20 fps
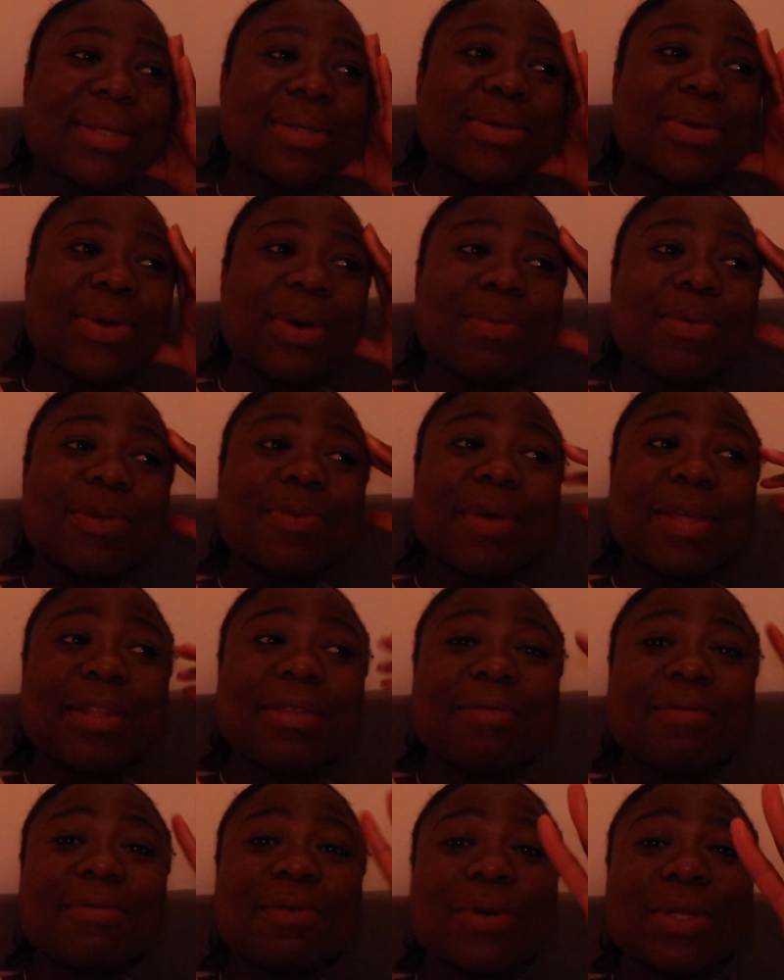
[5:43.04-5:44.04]
So I'm
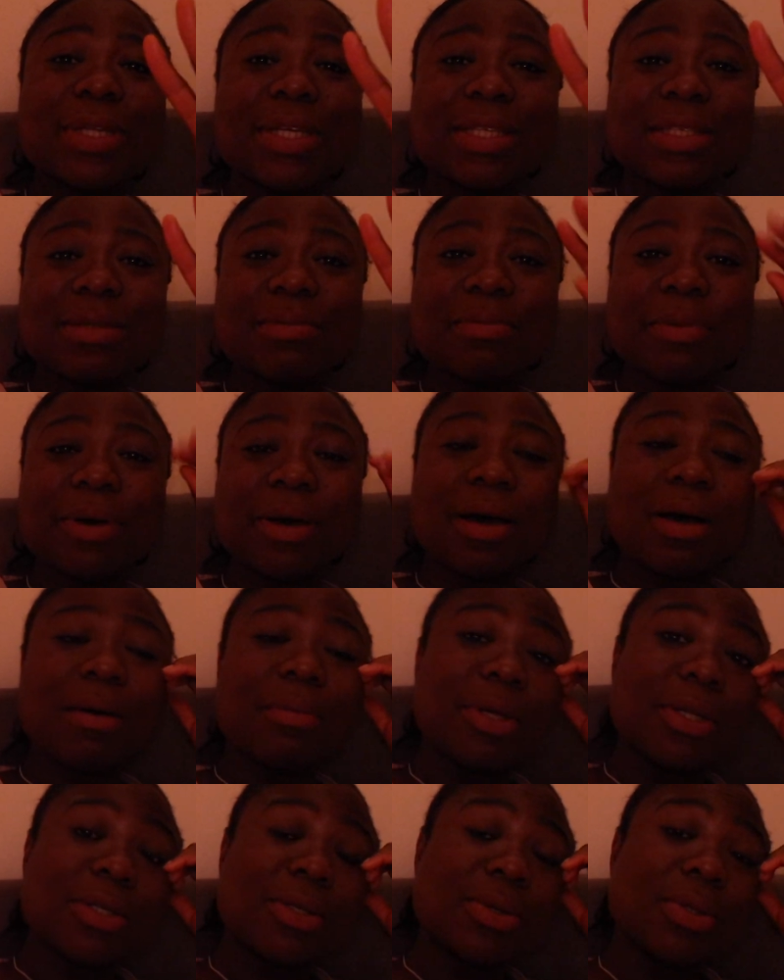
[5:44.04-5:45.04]
spending four days in
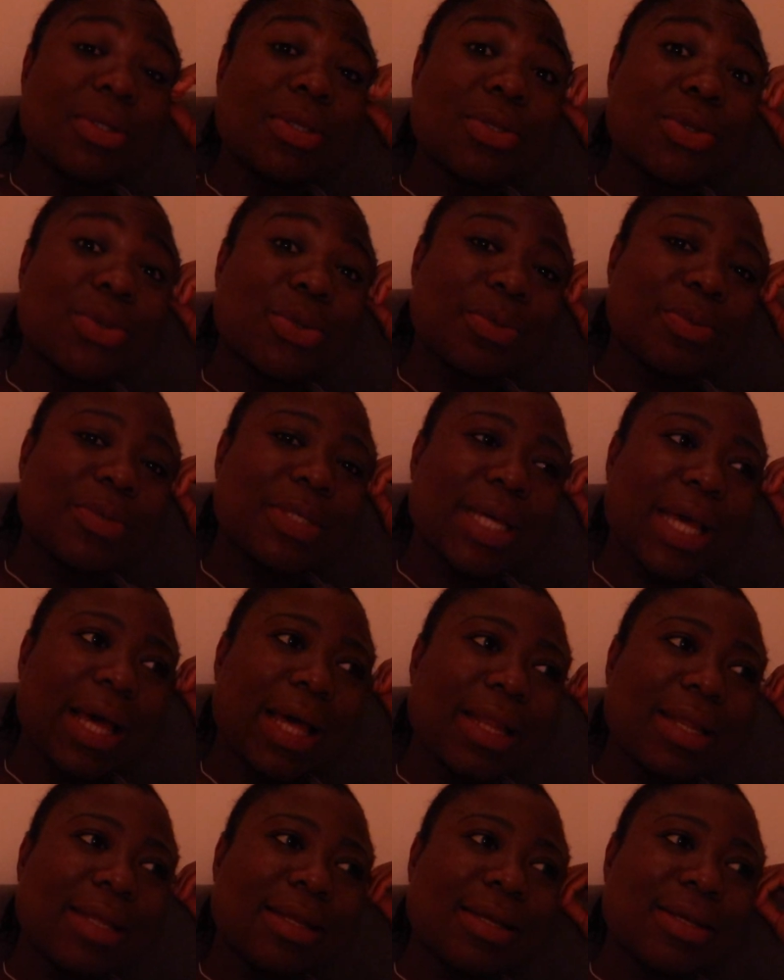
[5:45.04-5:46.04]
Bahamas on this trip to
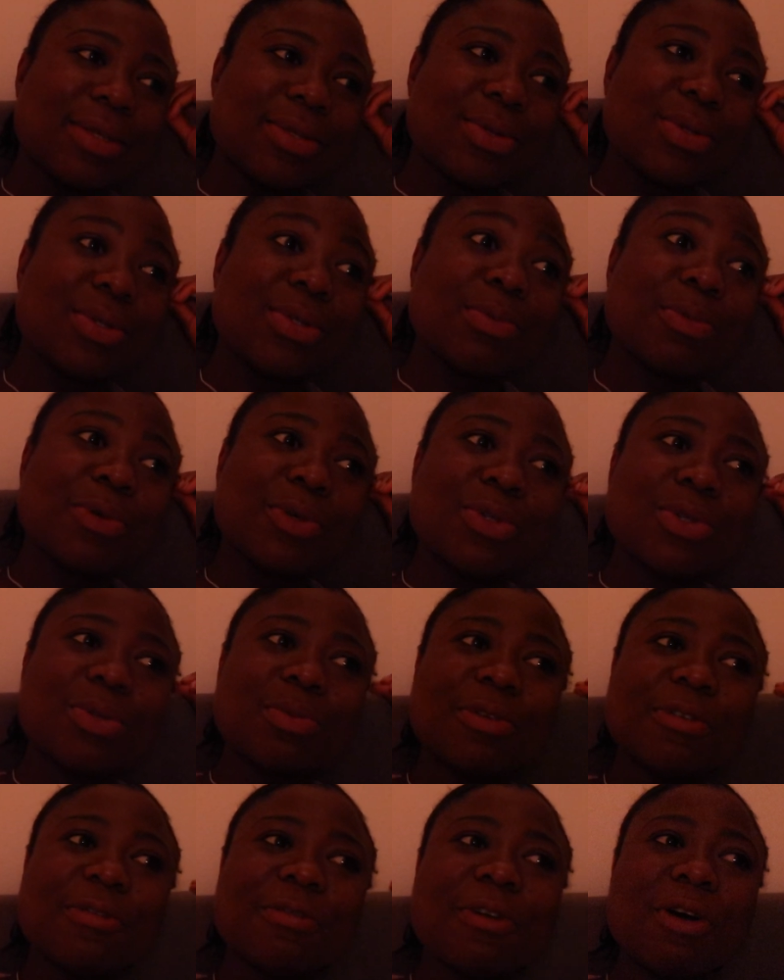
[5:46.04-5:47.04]
Canada. So it's supposed
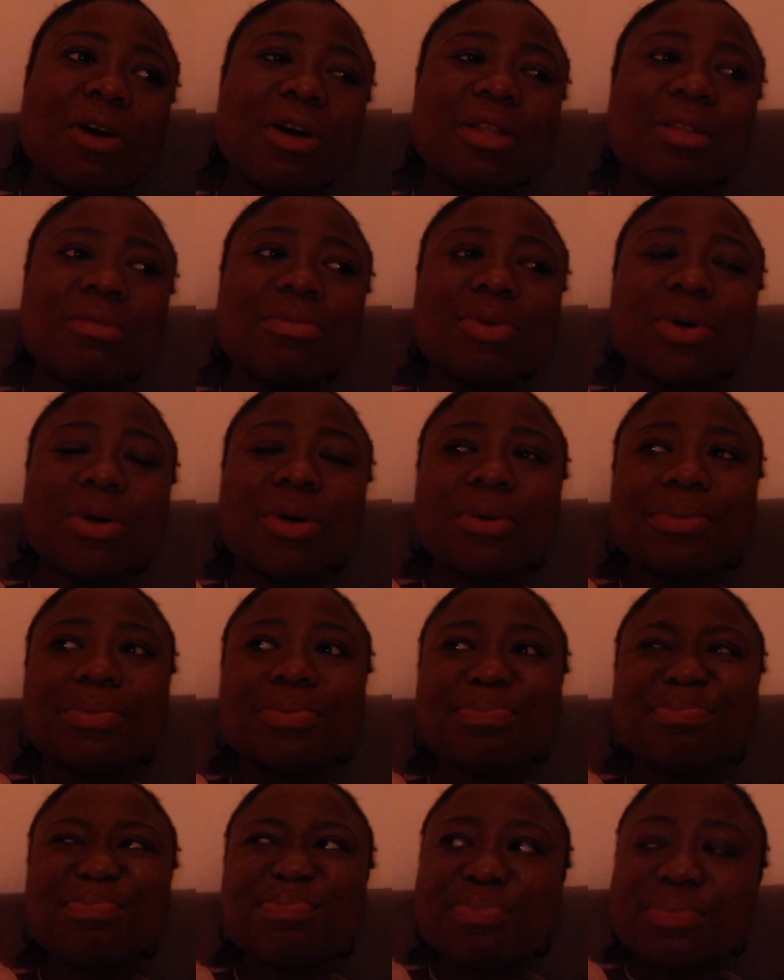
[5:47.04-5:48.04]
to be fun, but
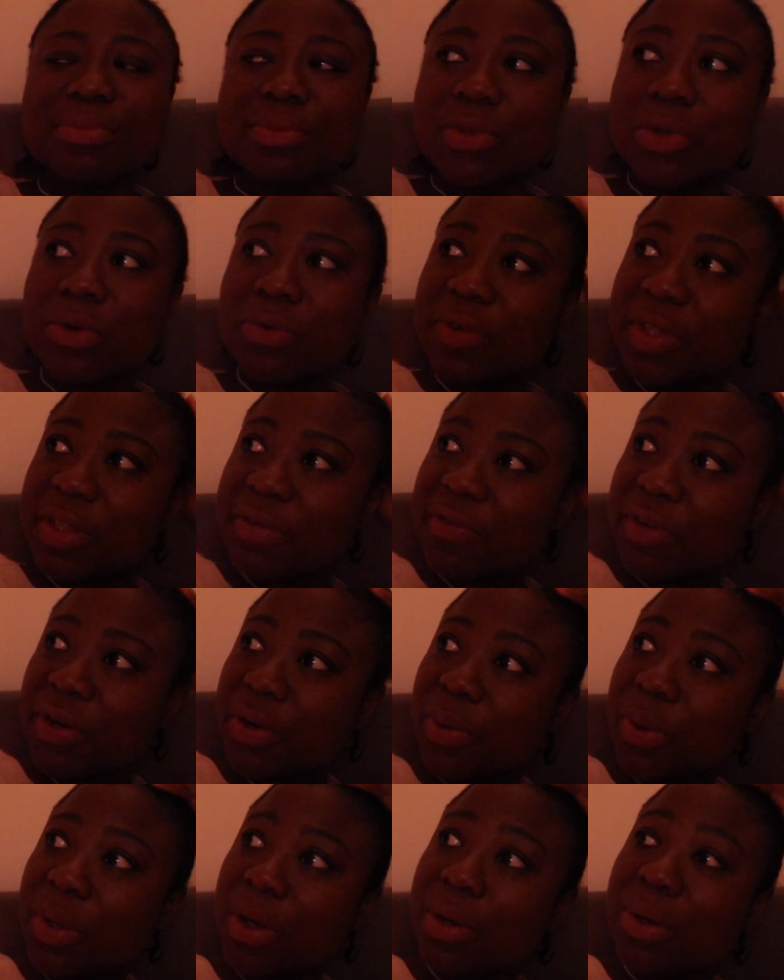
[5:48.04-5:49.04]
not feeling
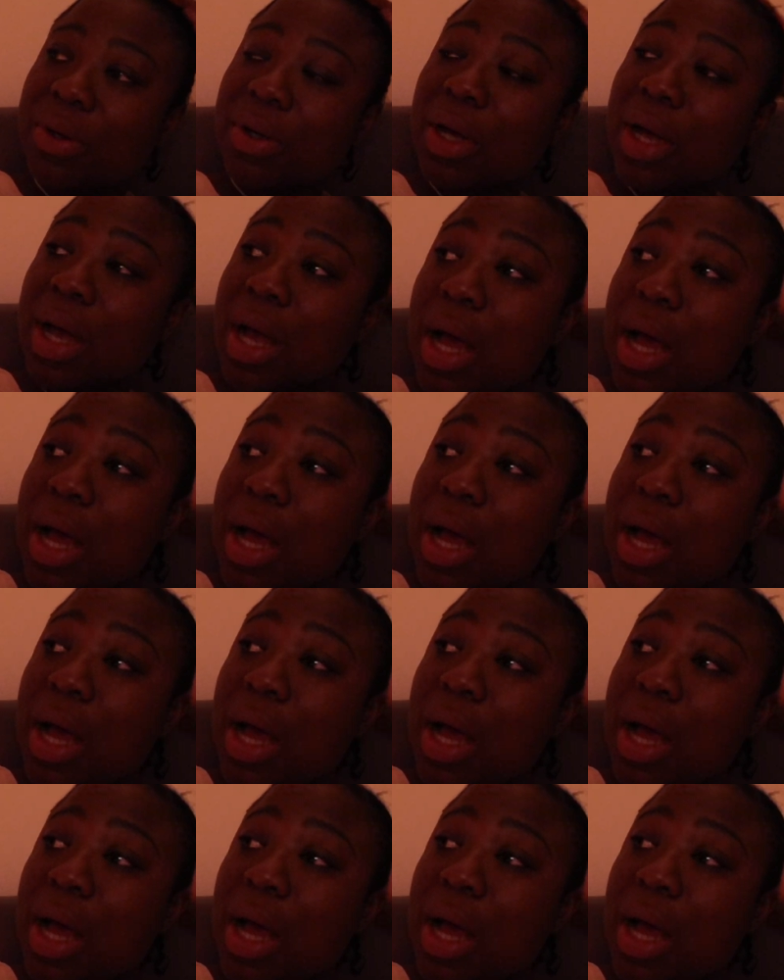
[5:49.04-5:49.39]
very well.